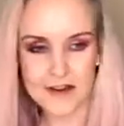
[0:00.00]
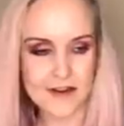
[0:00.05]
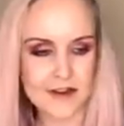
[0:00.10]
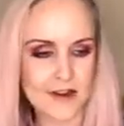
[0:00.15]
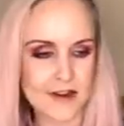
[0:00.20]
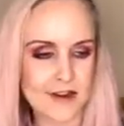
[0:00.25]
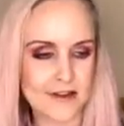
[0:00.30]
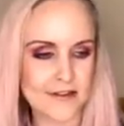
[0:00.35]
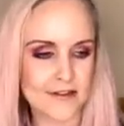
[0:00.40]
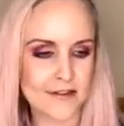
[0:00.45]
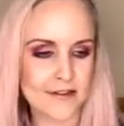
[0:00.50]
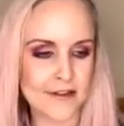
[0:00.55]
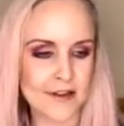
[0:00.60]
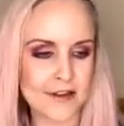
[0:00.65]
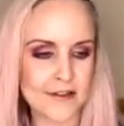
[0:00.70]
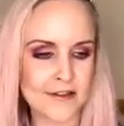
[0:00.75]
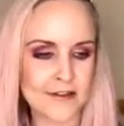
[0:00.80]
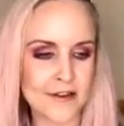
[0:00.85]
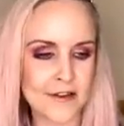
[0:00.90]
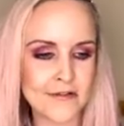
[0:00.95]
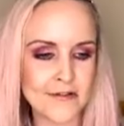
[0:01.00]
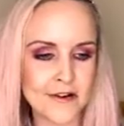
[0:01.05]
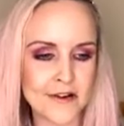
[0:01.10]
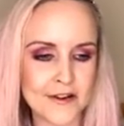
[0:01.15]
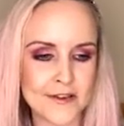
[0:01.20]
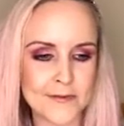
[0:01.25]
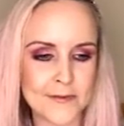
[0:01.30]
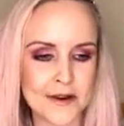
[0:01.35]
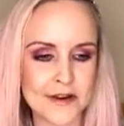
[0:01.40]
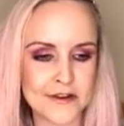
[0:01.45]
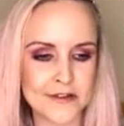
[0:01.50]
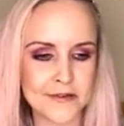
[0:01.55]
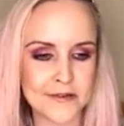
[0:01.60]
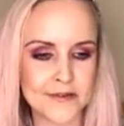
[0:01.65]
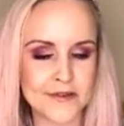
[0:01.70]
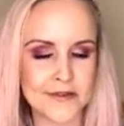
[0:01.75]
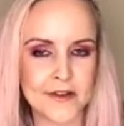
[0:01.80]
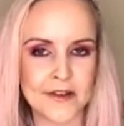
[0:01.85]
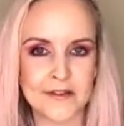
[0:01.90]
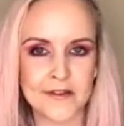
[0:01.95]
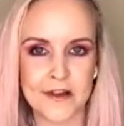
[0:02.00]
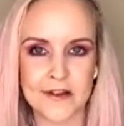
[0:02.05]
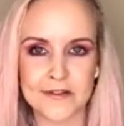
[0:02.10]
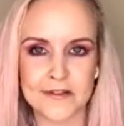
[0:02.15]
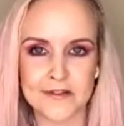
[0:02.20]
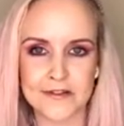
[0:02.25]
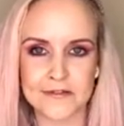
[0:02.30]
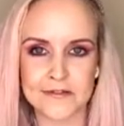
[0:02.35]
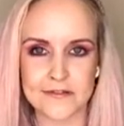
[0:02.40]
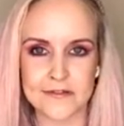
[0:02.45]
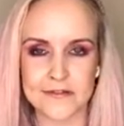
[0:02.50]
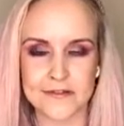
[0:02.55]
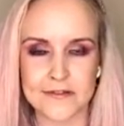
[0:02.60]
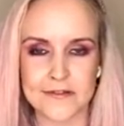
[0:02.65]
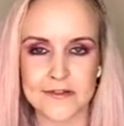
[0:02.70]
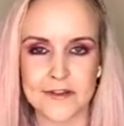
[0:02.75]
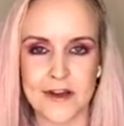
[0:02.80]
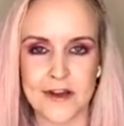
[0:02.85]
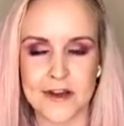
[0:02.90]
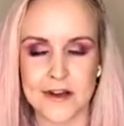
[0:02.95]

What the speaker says: It's so nice when you see dance stores,